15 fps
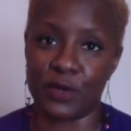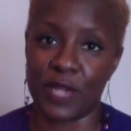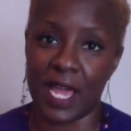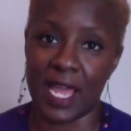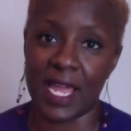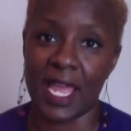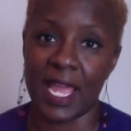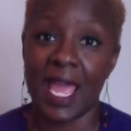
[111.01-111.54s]

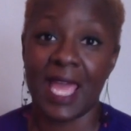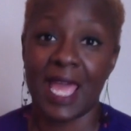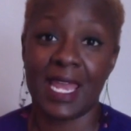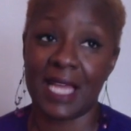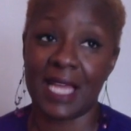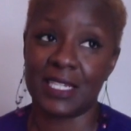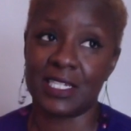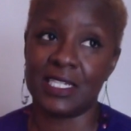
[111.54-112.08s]
Okay,
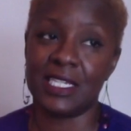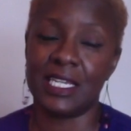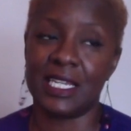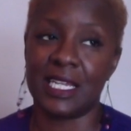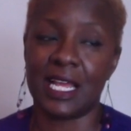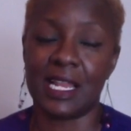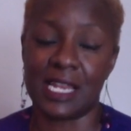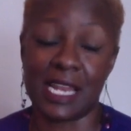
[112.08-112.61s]
and actually,
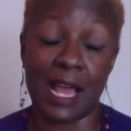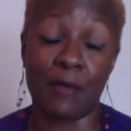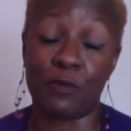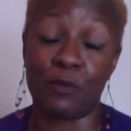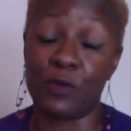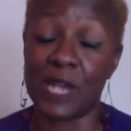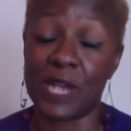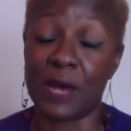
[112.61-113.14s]
it, and then
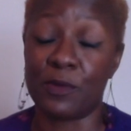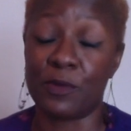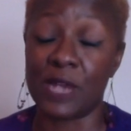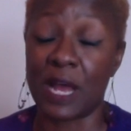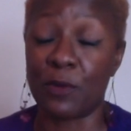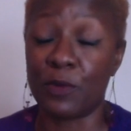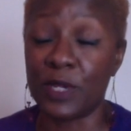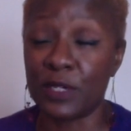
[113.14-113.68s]
I when I
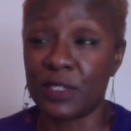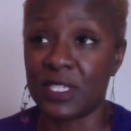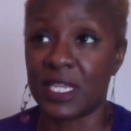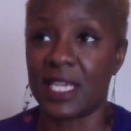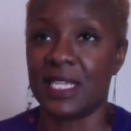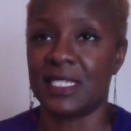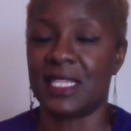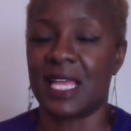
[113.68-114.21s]
when I will
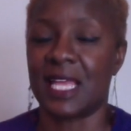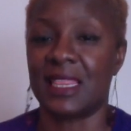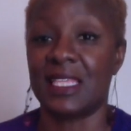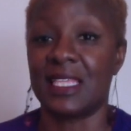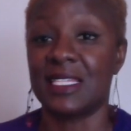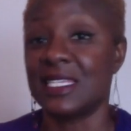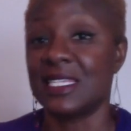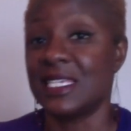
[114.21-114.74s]
say is that
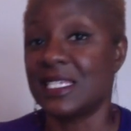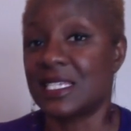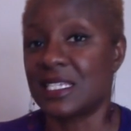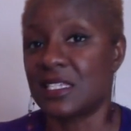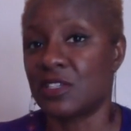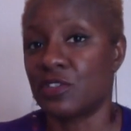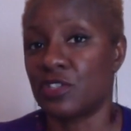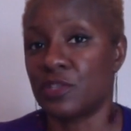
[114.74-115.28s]
this is
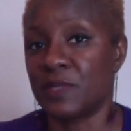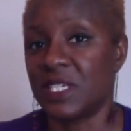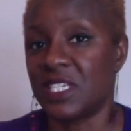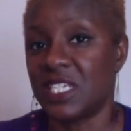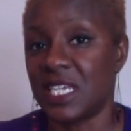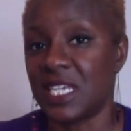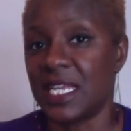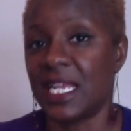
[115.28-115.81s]
considered to be
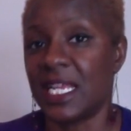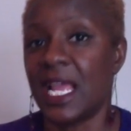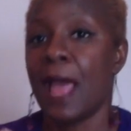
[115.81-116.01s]
cheating,